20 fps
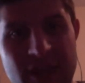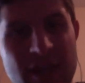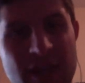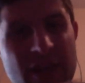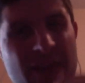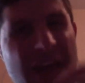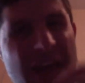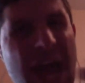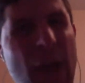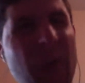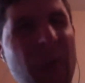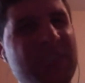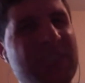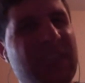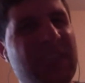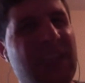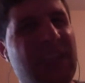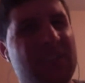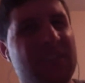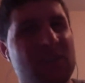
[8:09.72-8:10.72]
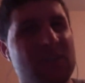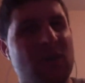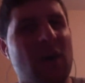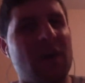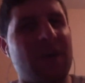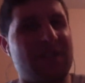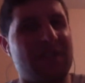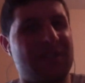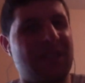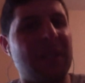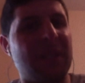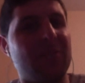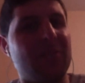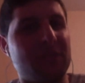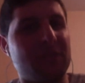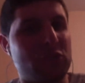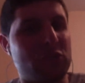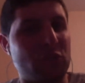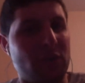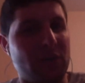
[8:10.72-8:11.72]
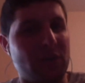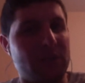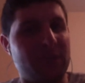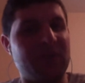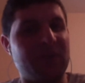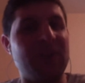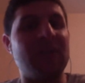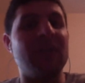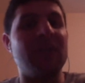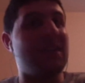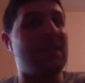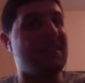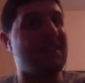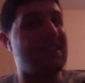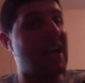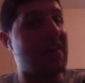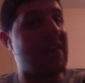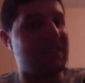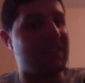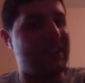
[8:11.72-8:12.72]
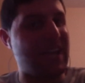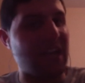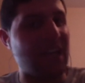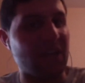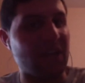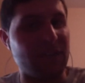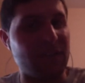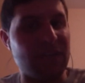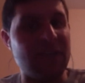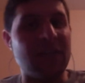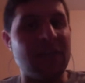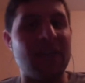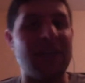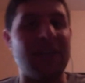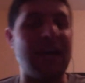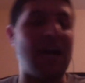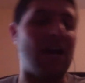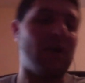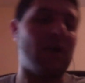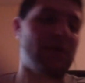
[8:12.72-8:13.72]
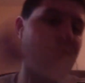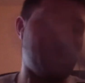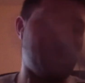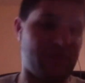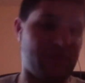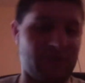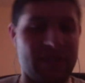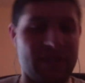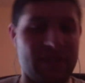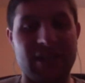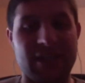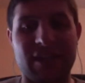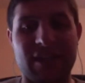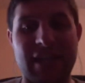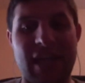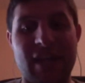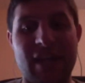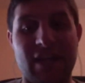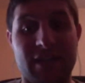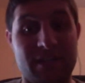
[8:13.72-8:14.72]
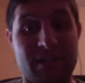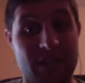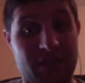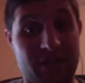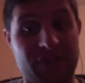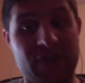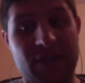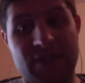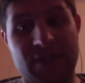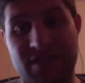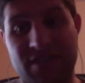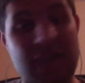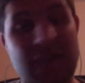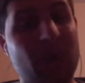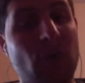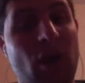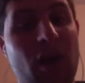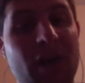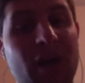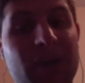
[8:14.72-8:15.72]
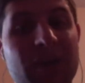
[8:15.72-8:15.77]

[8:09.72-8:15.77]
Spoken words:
I would say that's not a stable joint. It doesn't have integrity. Now, take it again, a different rock